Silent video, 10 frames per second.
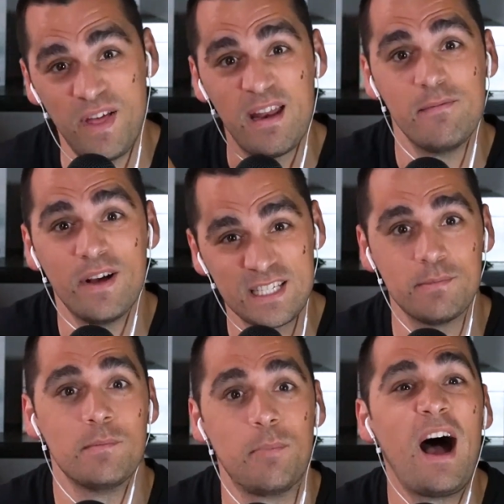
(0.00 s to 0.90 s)

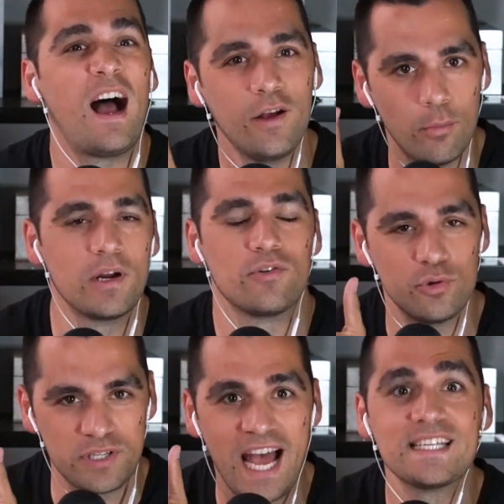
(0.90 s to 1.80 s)
investment pile or
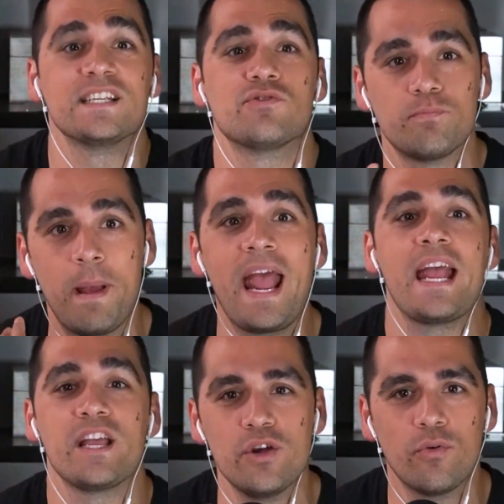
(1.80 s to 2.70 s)
those assets
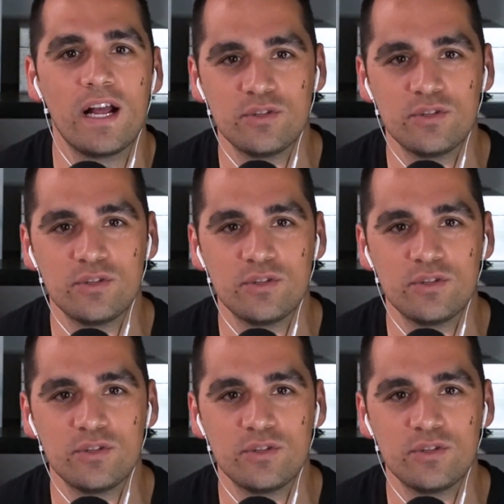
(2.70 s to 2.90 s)
paying you, right?